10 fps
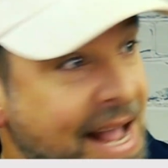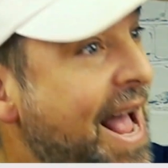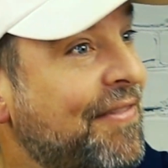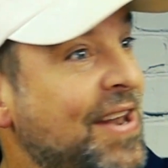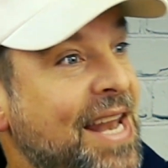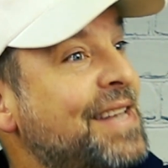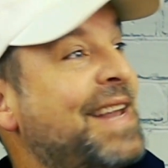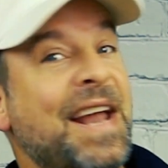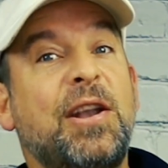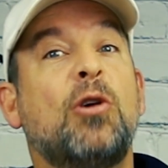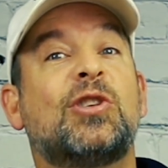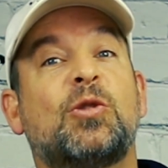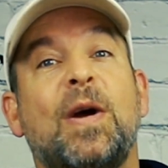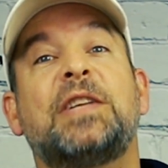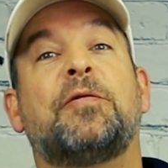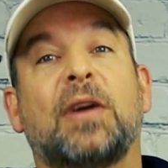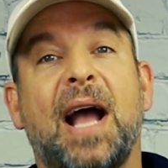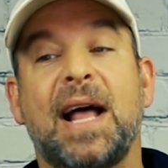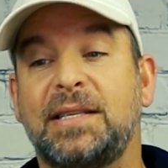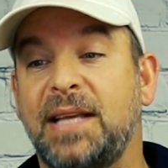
They got the Nintendo Switch, for God's